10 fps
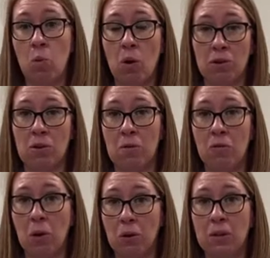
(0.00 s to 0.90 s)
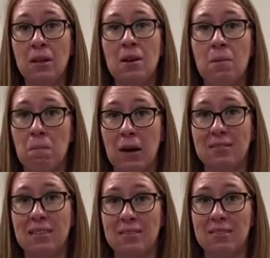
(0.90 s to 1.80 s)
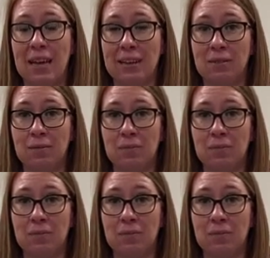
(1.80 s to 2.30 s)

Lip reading: what your role might entail.